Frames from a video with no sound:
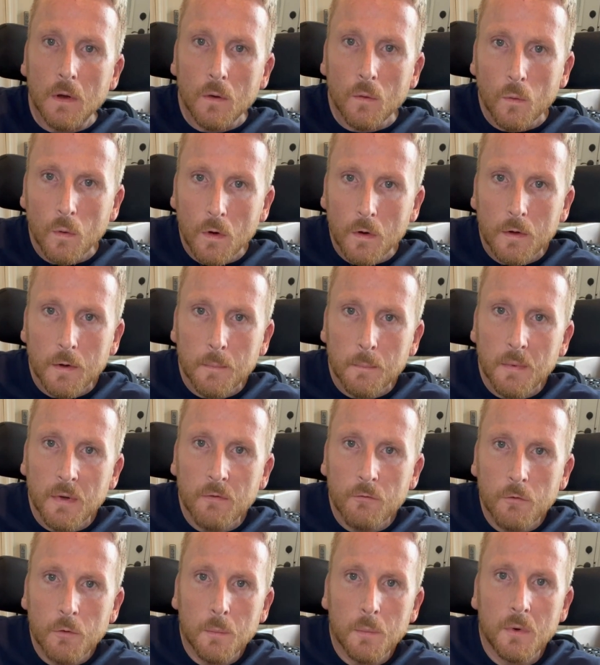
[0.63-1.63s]
Welcome
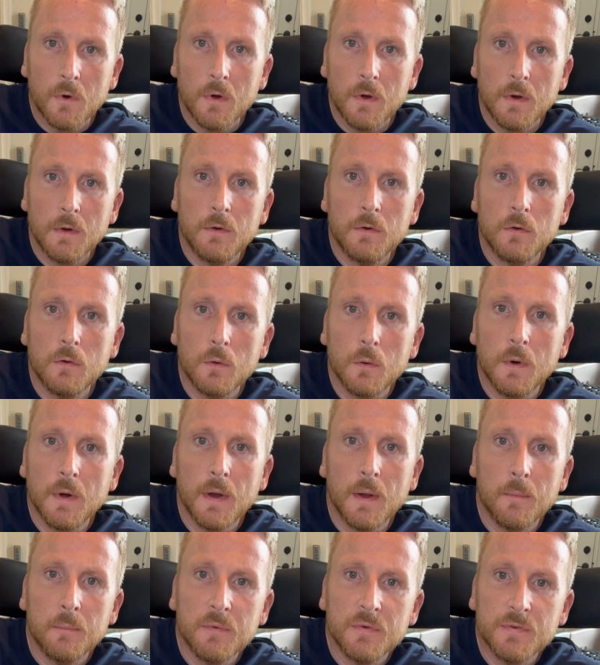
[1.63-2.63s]
everybody to an
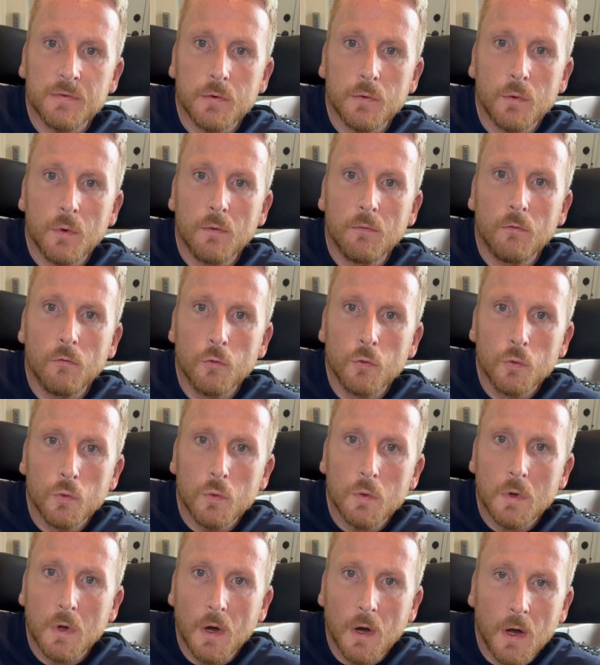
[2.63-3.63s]
episode of
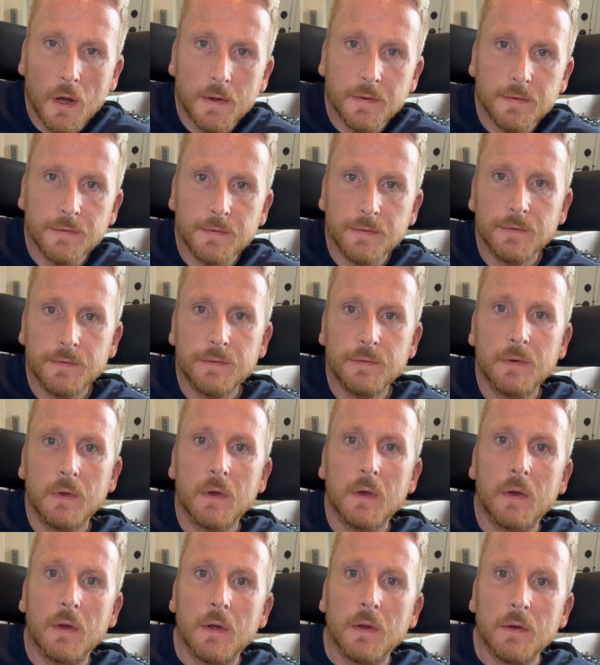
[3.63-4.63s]
Root Causes.
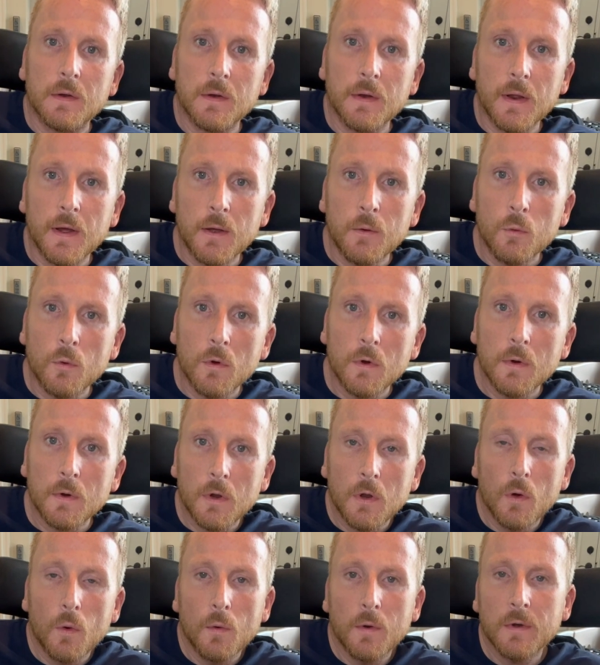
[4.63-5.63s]
Today we're
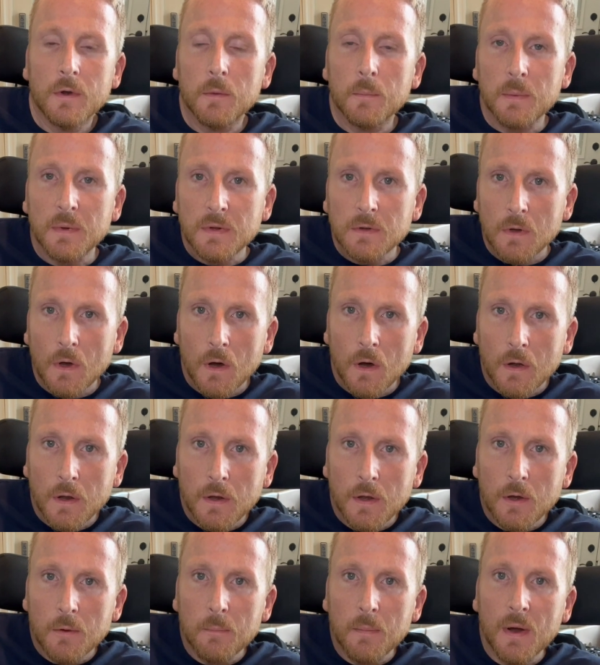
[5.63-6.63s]
going to be
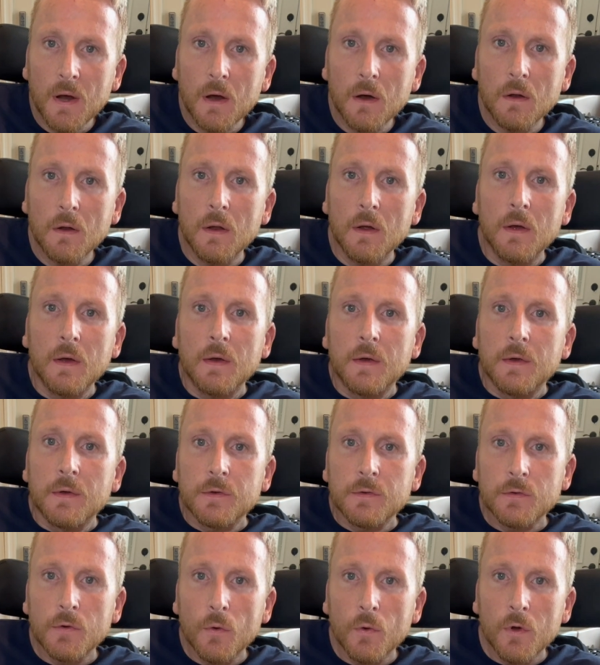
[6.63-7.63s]
talking about
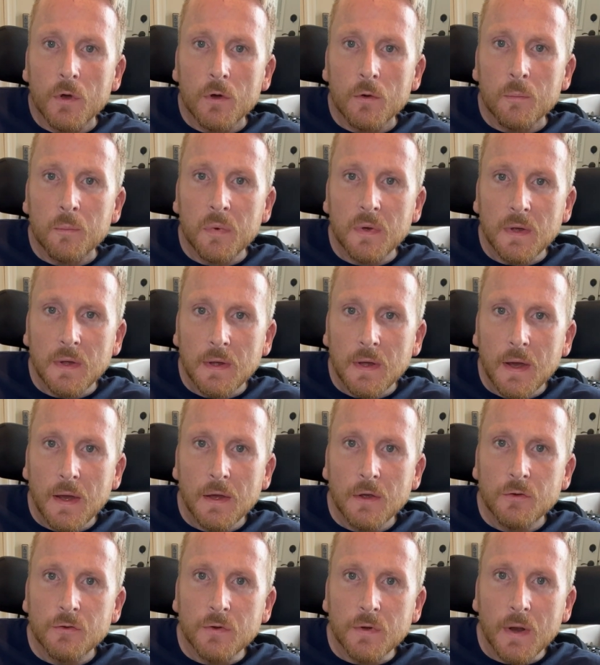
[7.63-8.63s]
soil
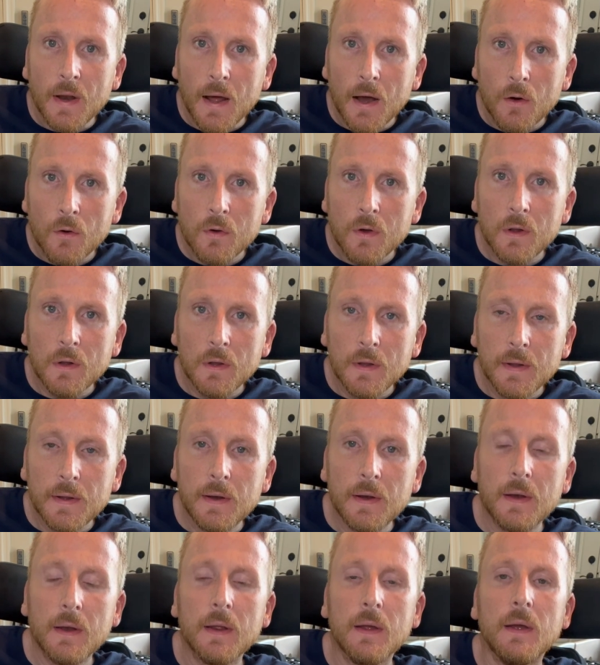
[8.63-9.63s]
pH and
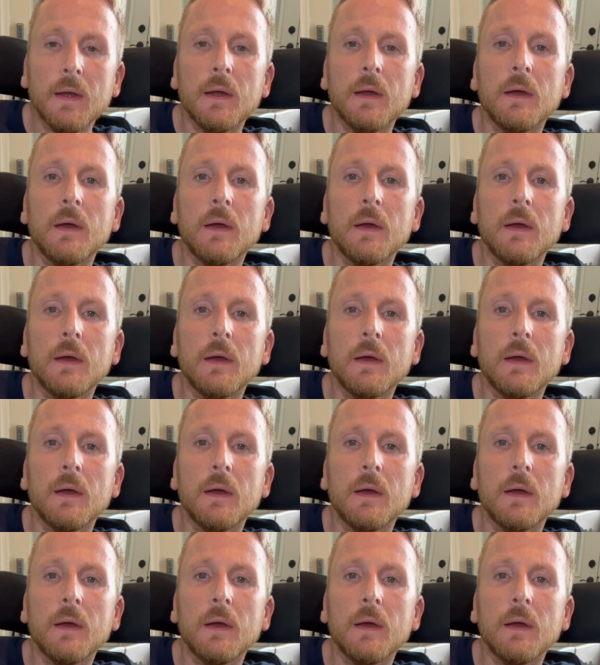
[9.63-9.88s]
alkalinity.